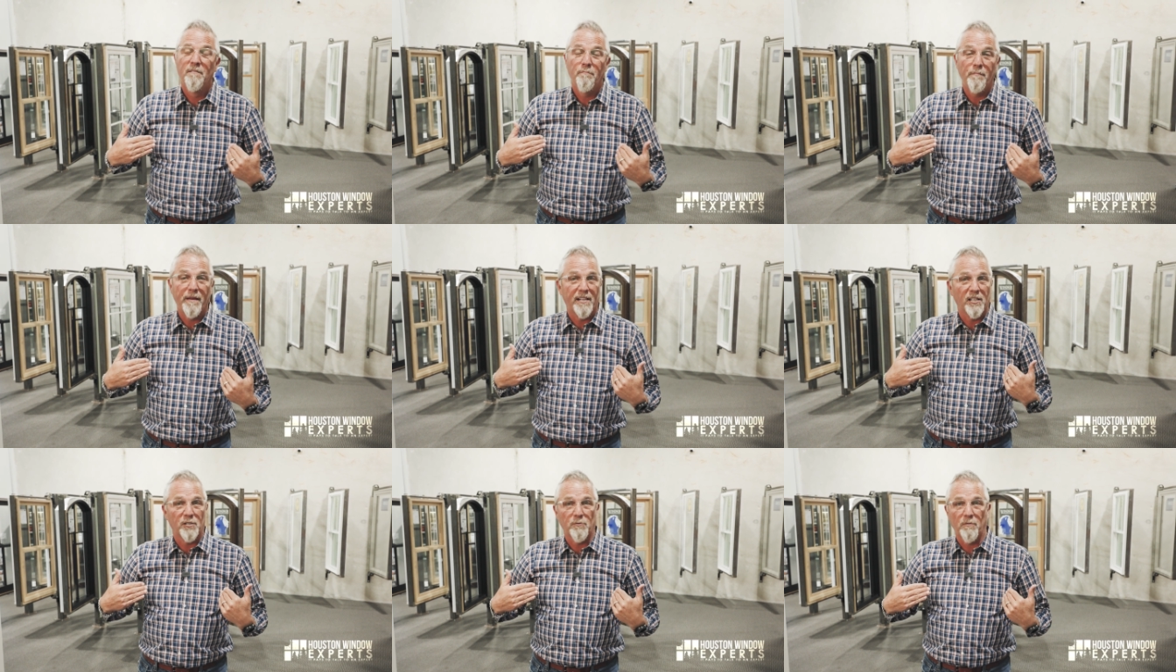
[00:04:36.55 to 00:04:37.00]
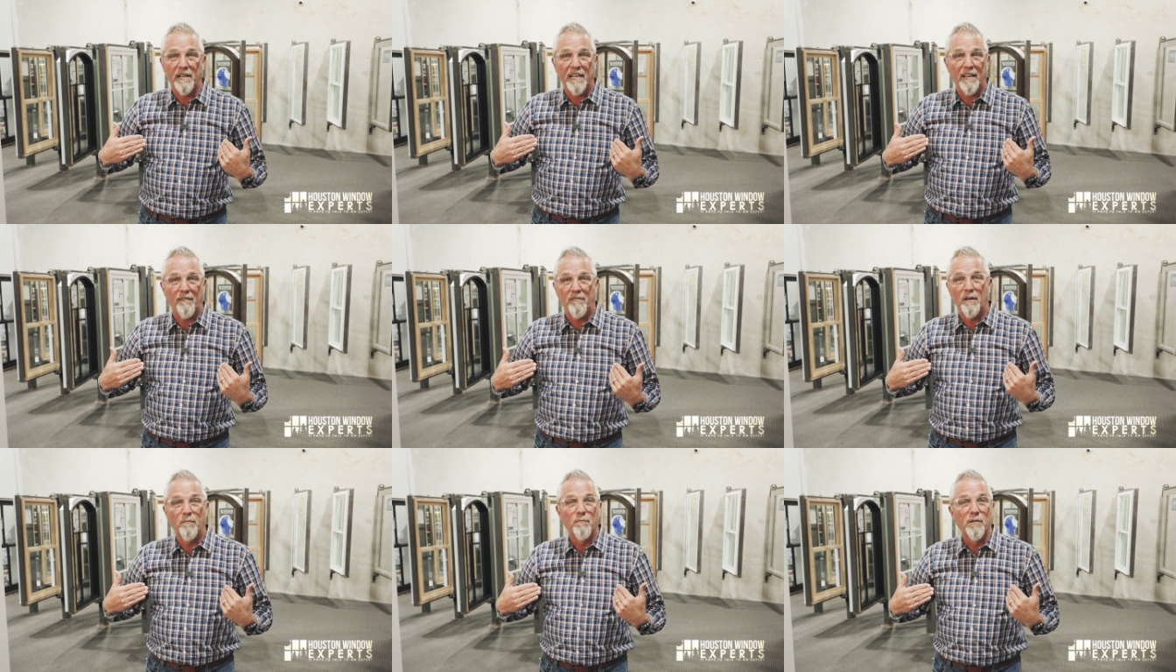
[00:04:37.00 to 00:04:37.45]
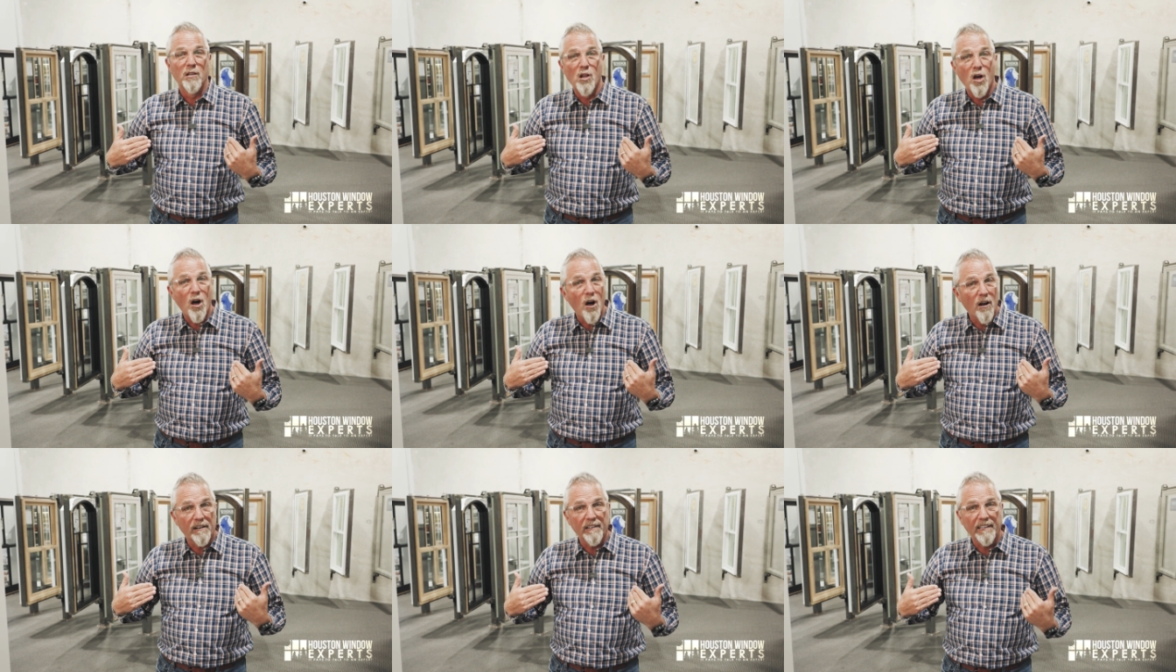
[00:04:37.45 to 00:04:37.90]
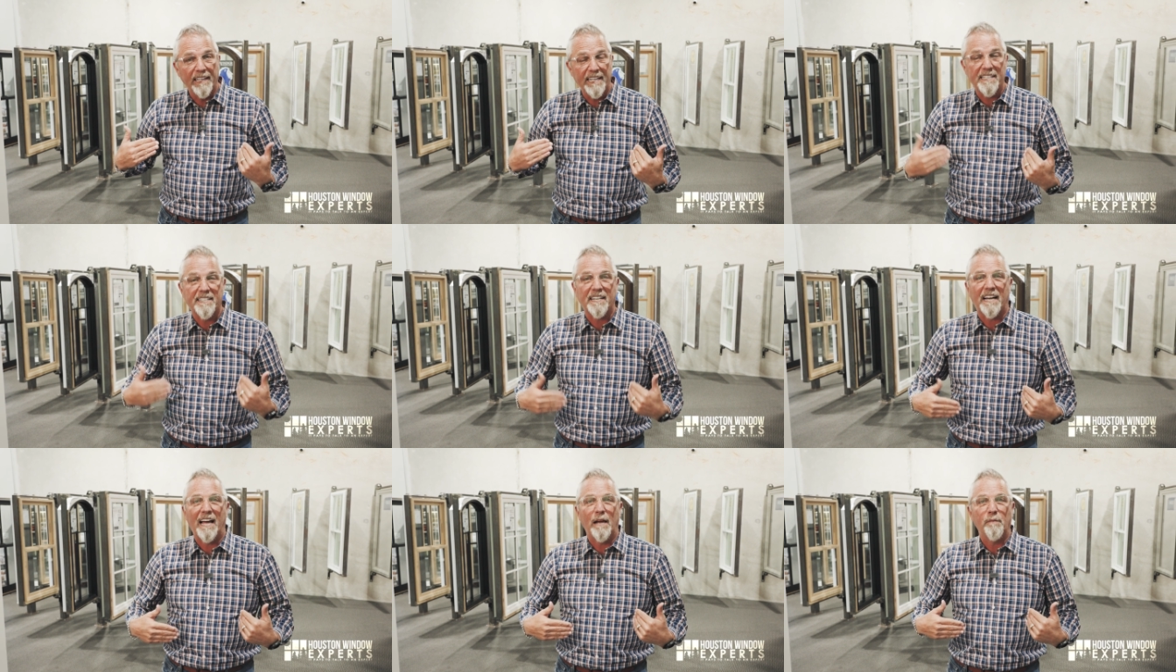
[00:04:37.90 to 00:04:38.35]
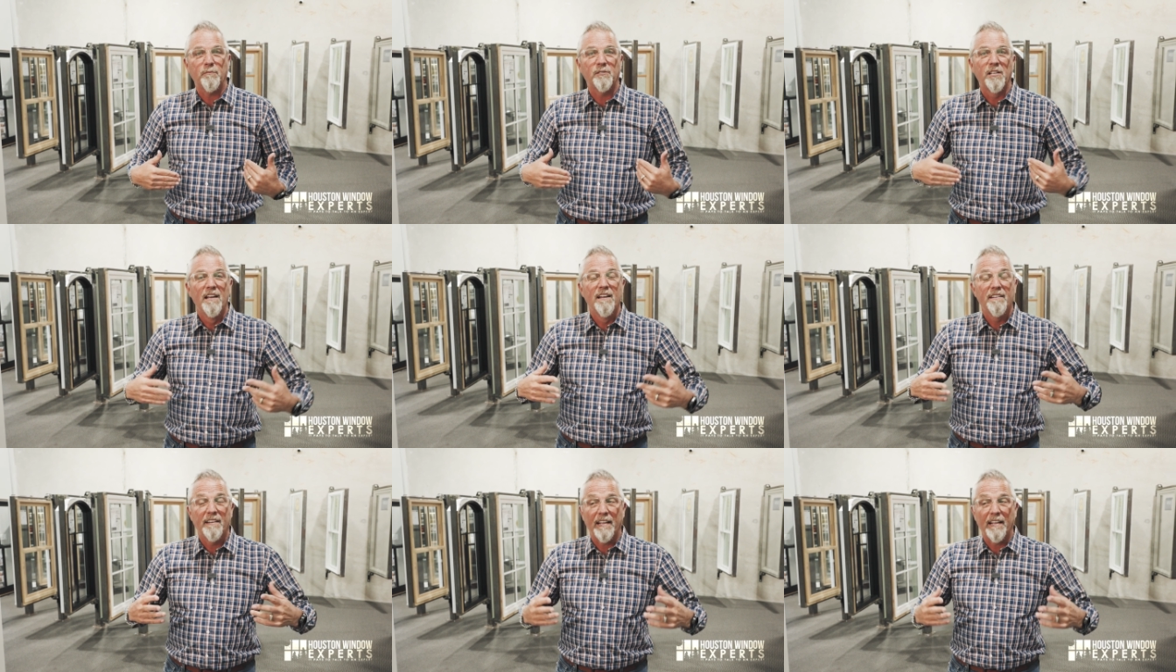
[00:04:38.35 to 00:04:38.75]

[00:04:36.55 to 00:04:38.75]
because we're giving them long lead times,